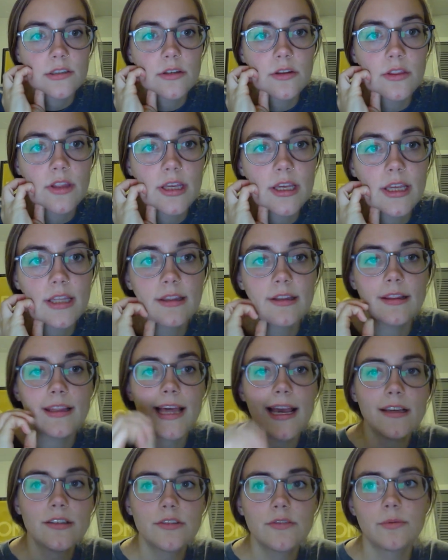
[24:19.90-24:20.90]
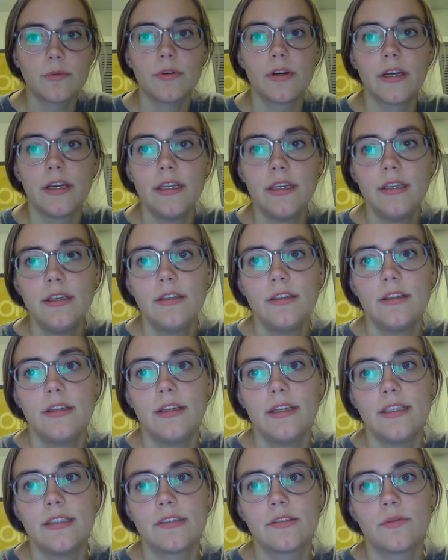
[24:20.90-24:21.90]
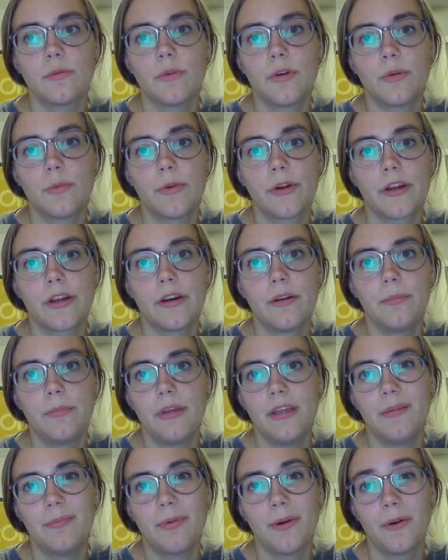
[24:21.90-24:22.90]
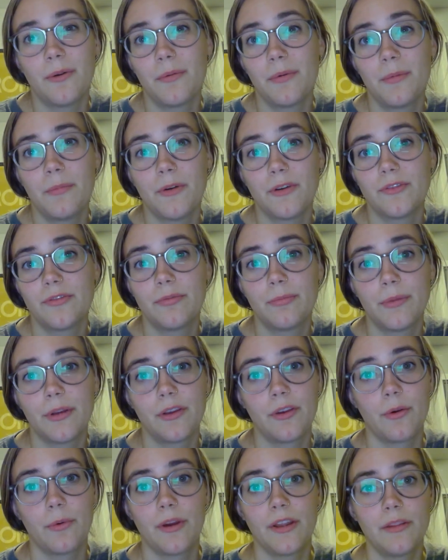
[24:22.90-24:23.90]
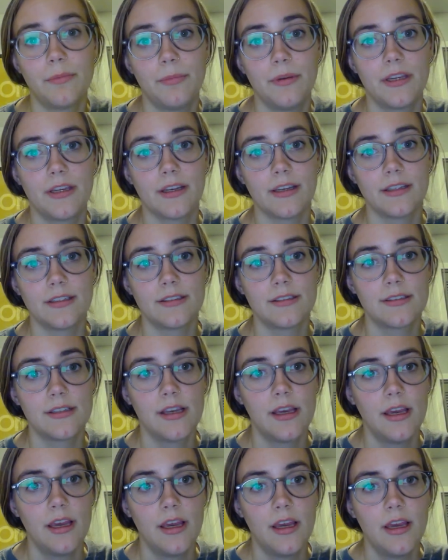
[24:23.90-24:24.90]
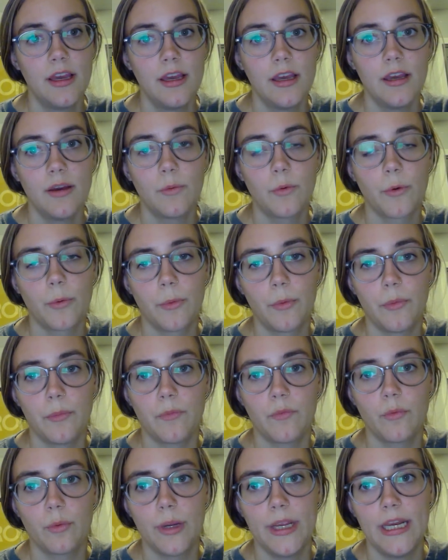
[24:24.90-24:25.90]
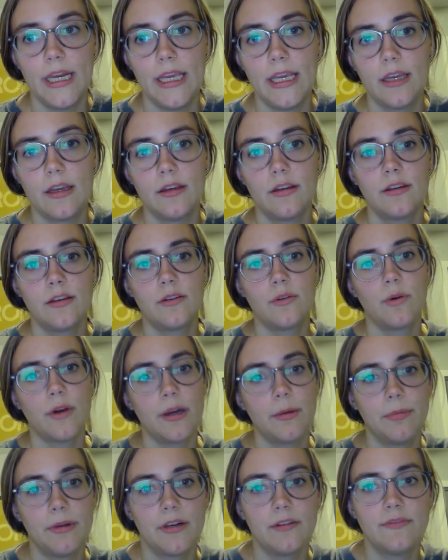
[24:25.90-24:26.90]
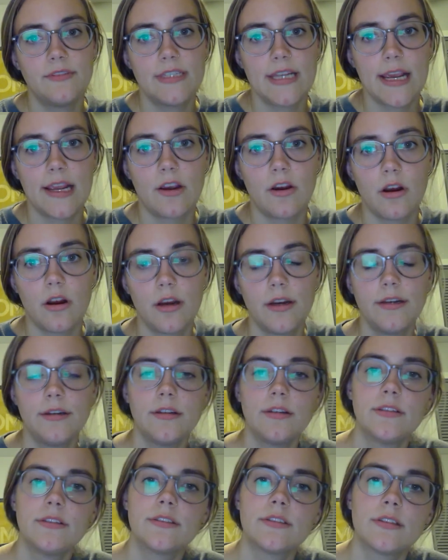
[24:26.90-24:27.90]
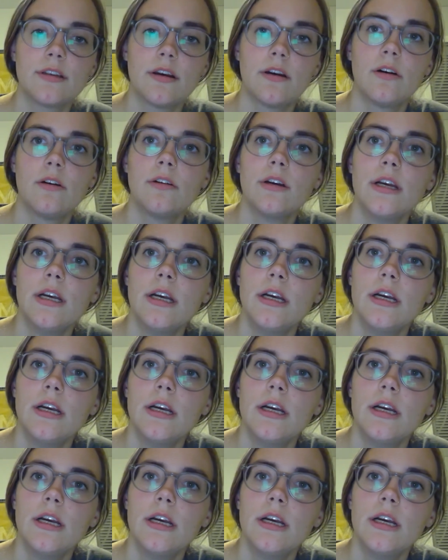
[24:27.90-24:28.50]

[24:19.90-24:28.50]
then the last one is the one we're going to be probably most familiar with, because we're reading quite a bit of Descartes. So